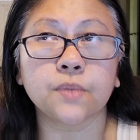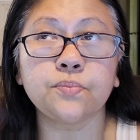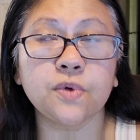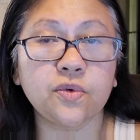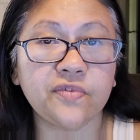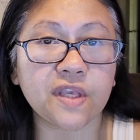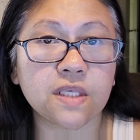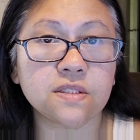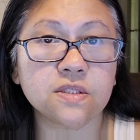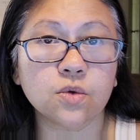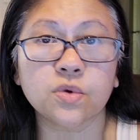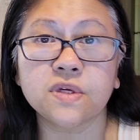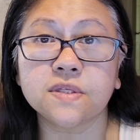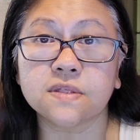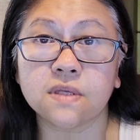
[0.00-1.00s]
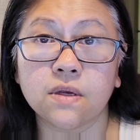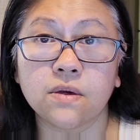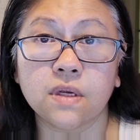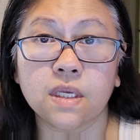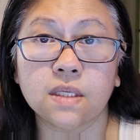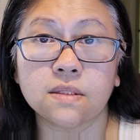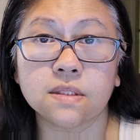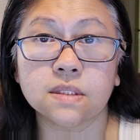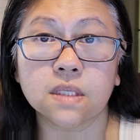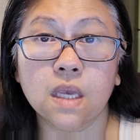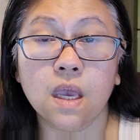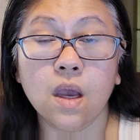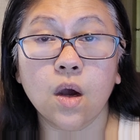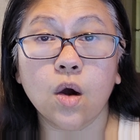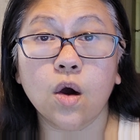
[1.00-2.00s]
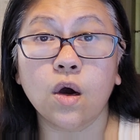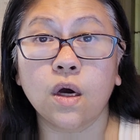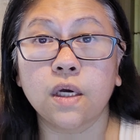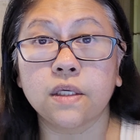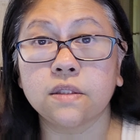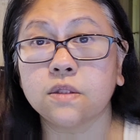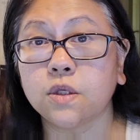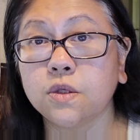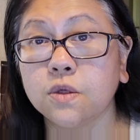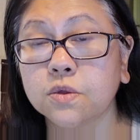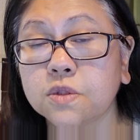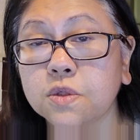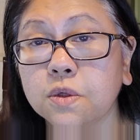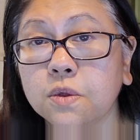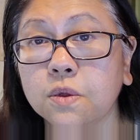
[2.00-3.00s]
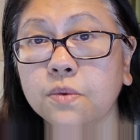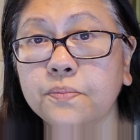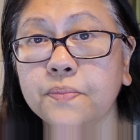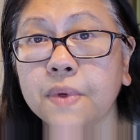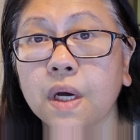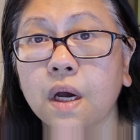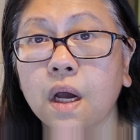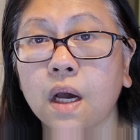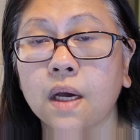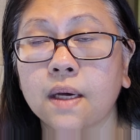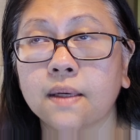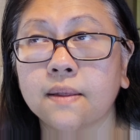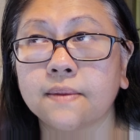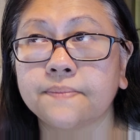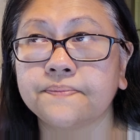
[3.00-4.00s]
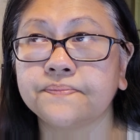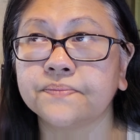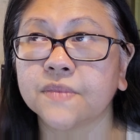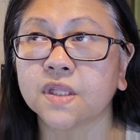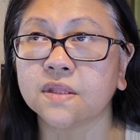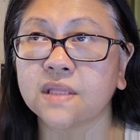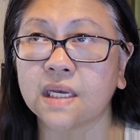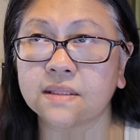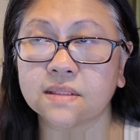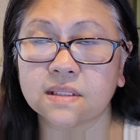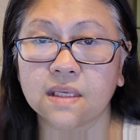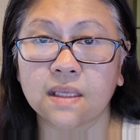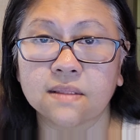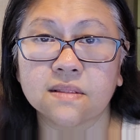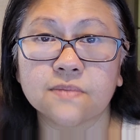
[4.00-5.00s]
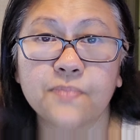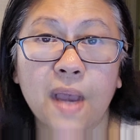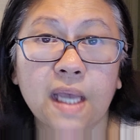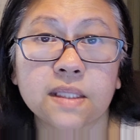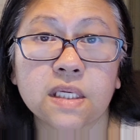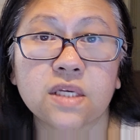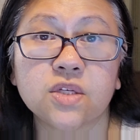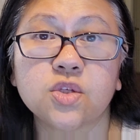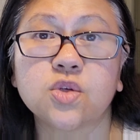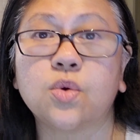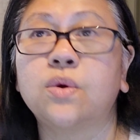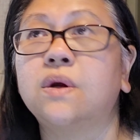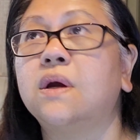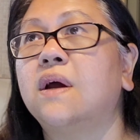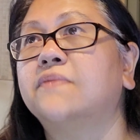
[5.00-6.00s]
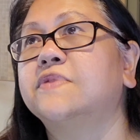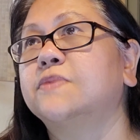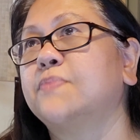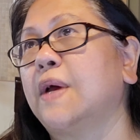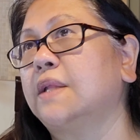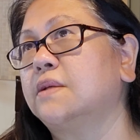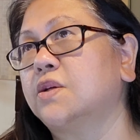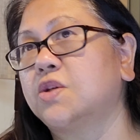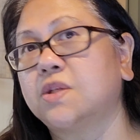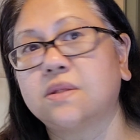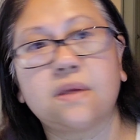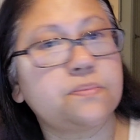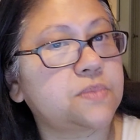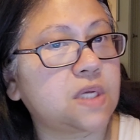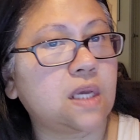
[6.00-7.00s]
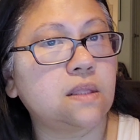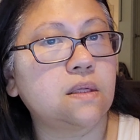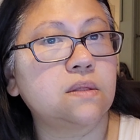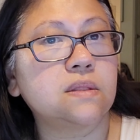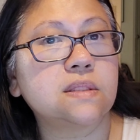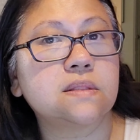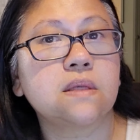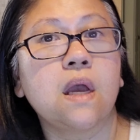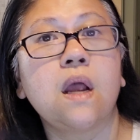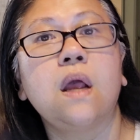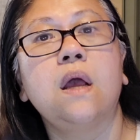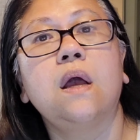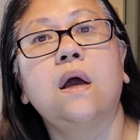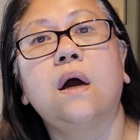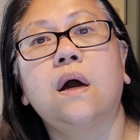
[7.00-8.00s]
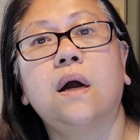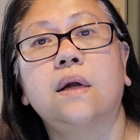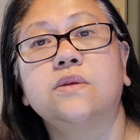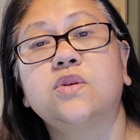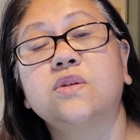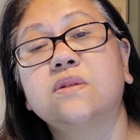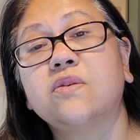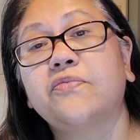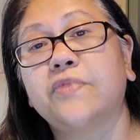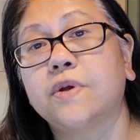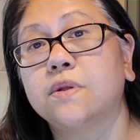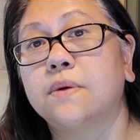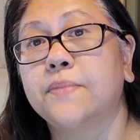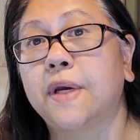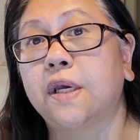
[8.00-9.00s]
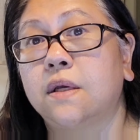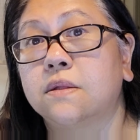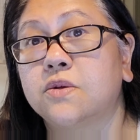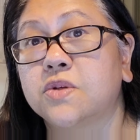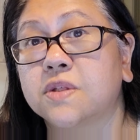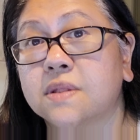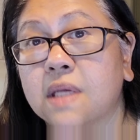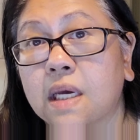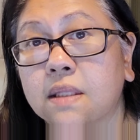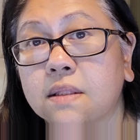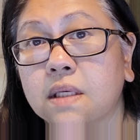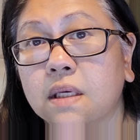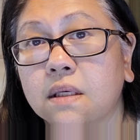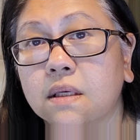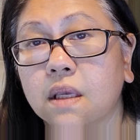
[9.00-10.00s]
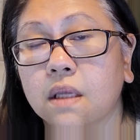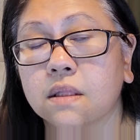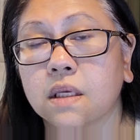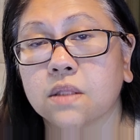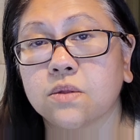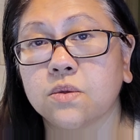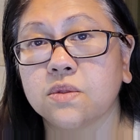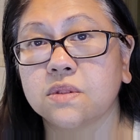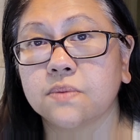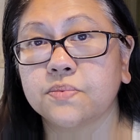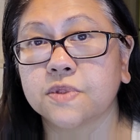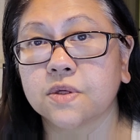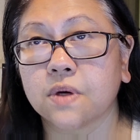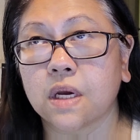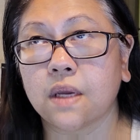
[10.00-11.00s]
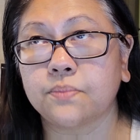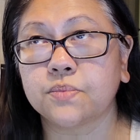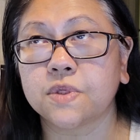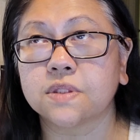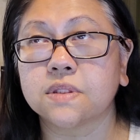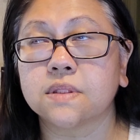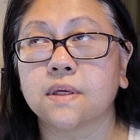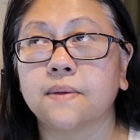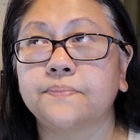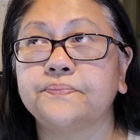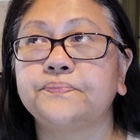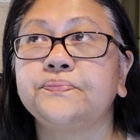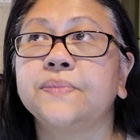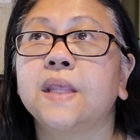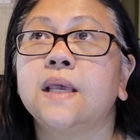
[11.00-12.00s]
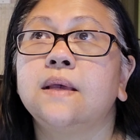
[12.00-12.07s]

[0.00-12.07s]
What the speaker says: movies or series on YouTube that's in Spanish or have Spanish subtitles, just to further my understanding. And I do subscribe to some